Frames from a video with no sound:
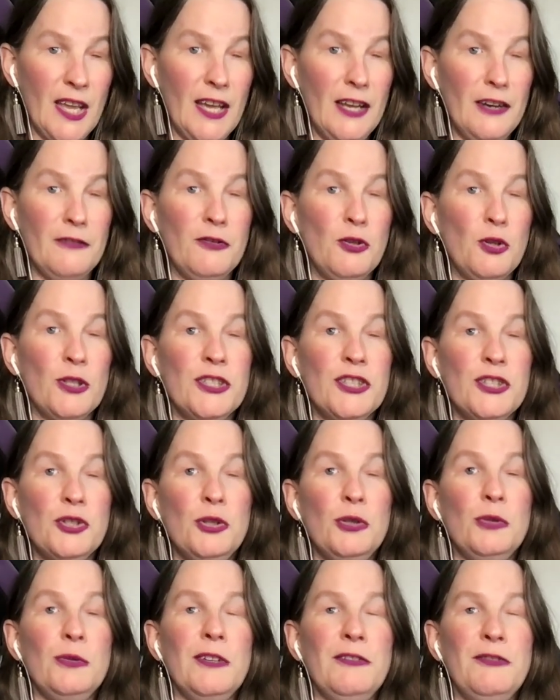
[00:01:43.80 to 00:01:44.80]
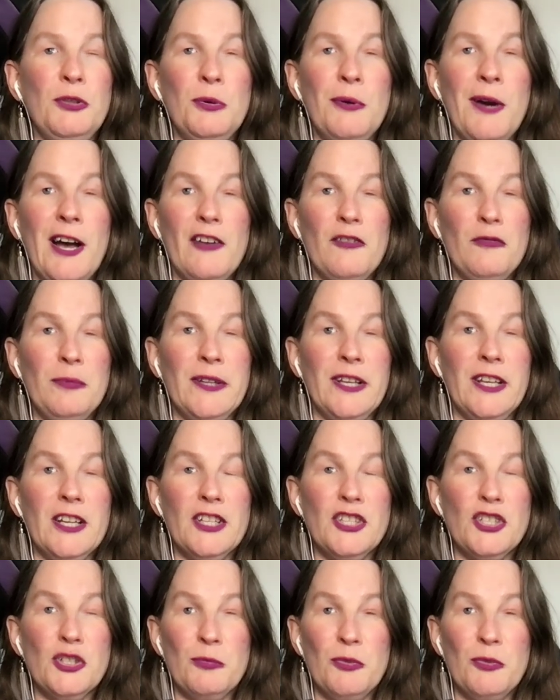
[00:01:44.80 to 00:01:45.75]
of course, too, if you have planets or